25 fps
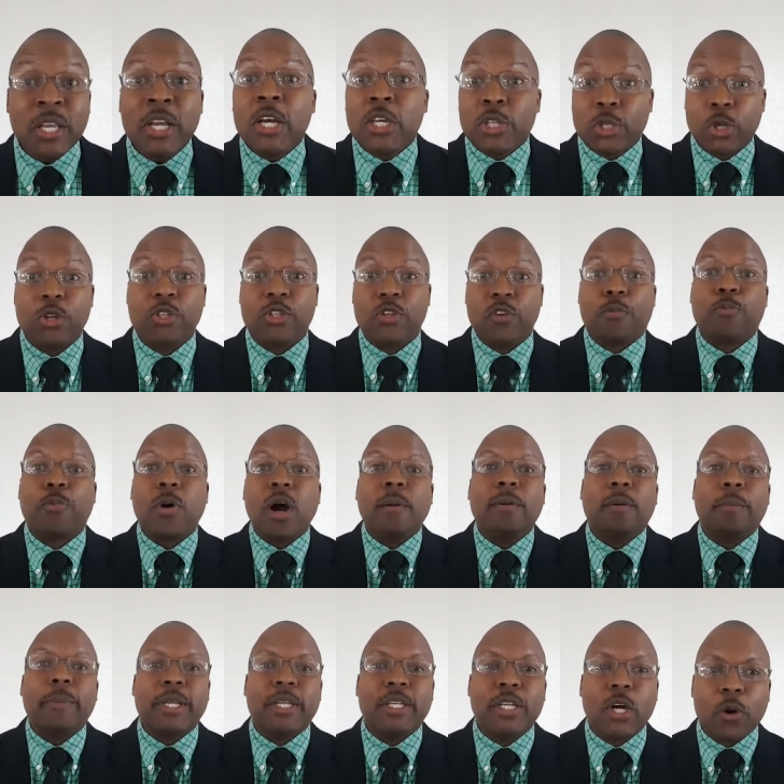So as you've
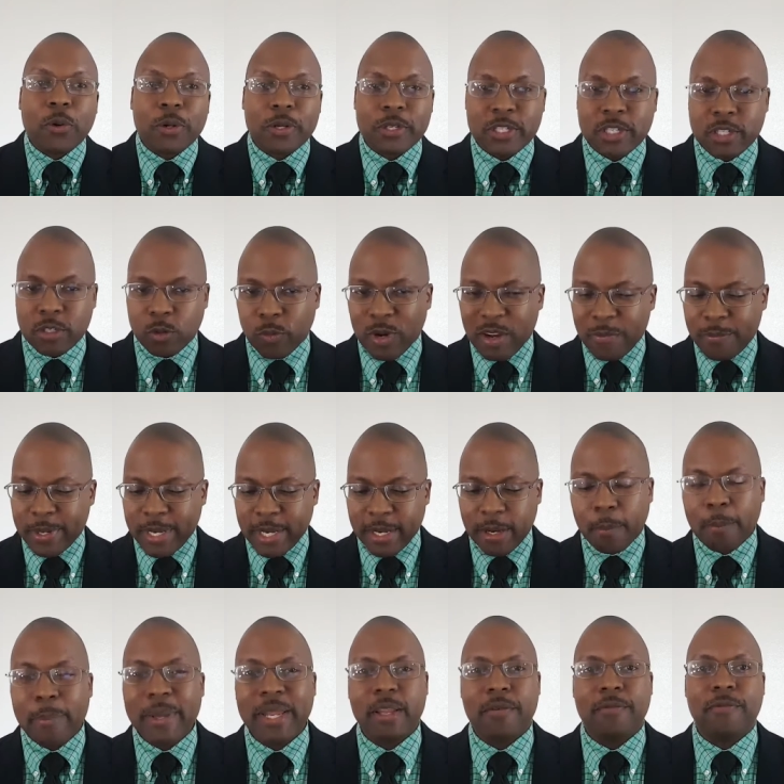probably noticed, we've been in a
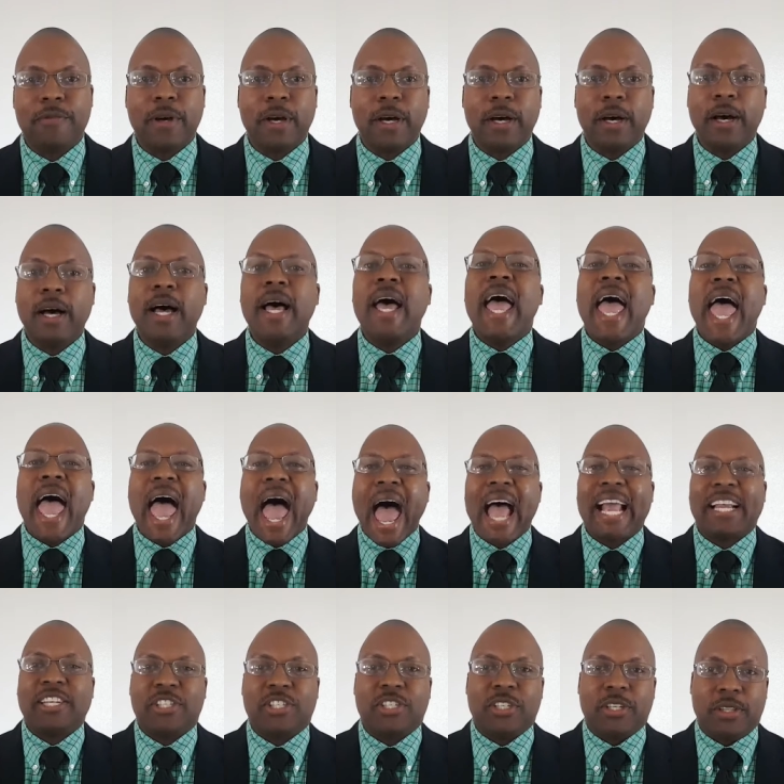bit of an
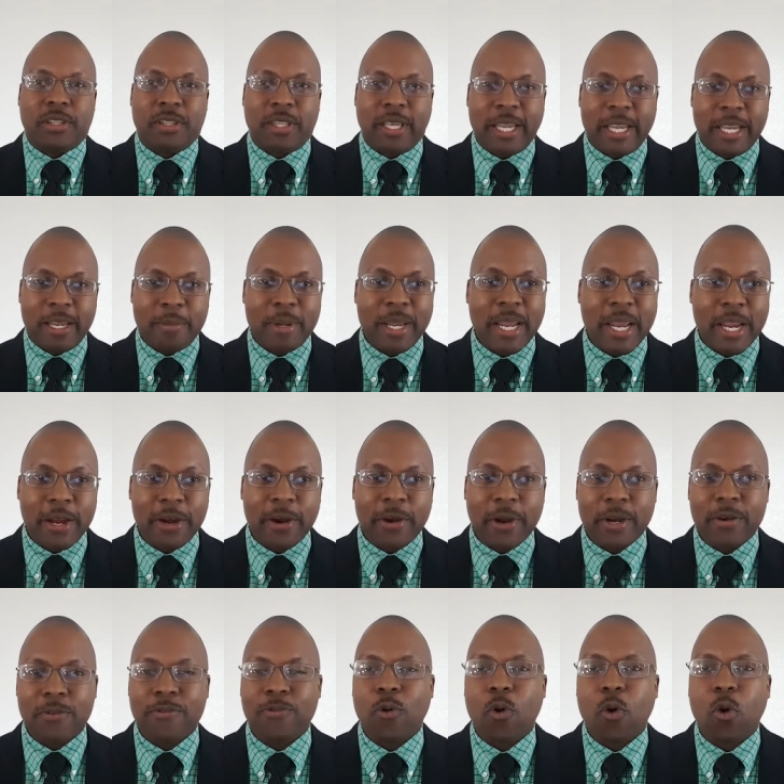action theme here in
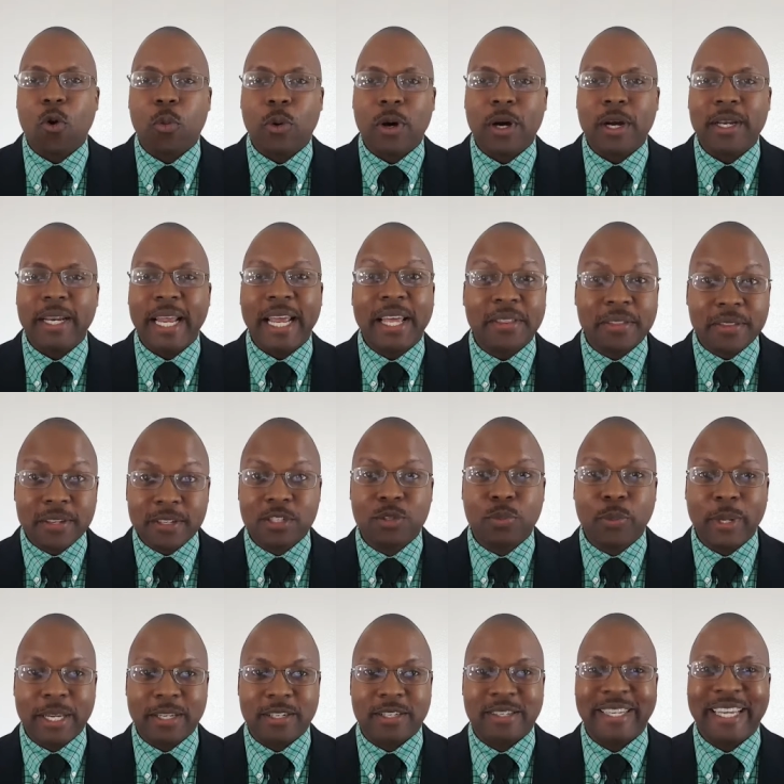401, and this
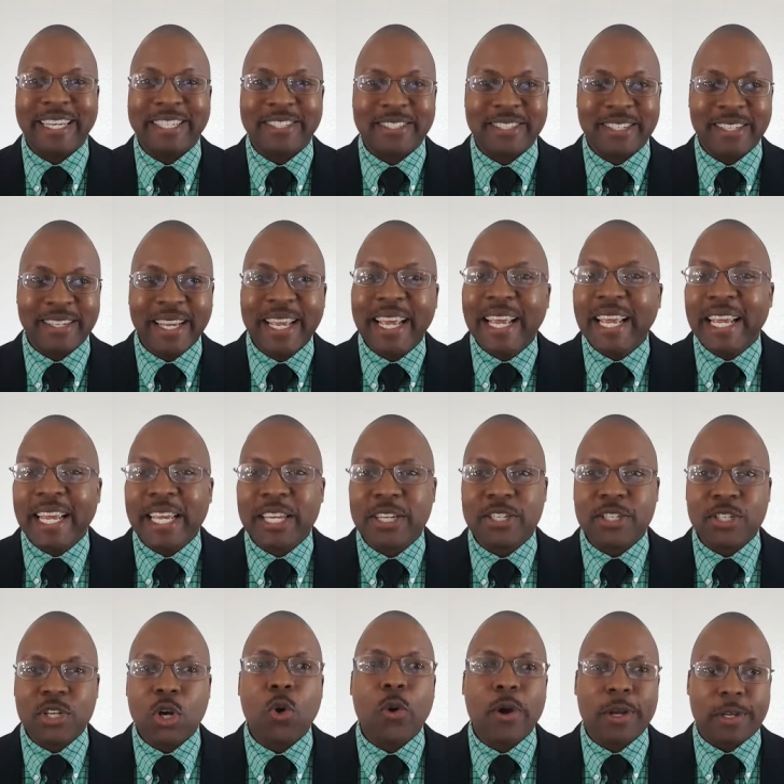week's lesson is
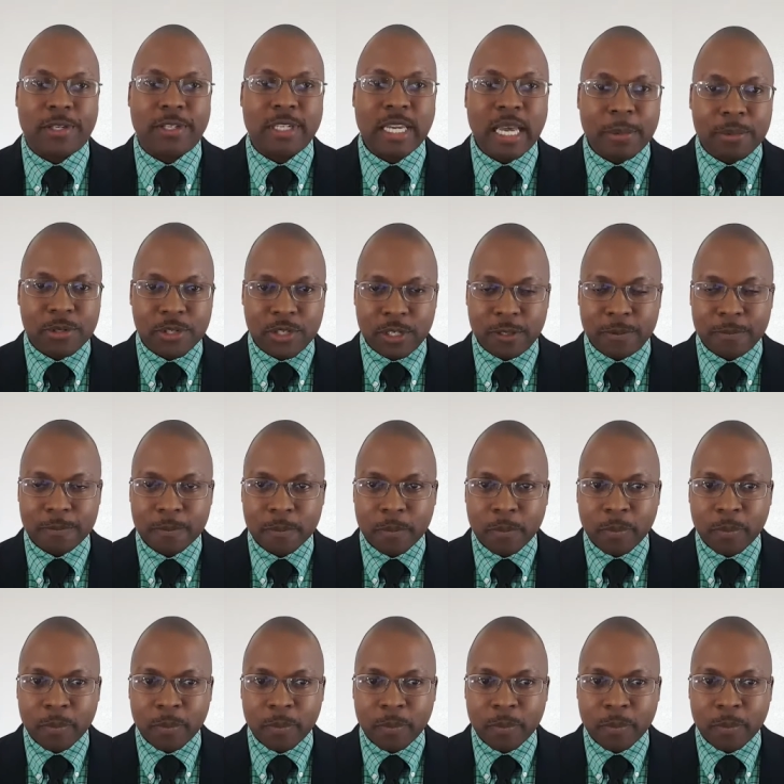no exception.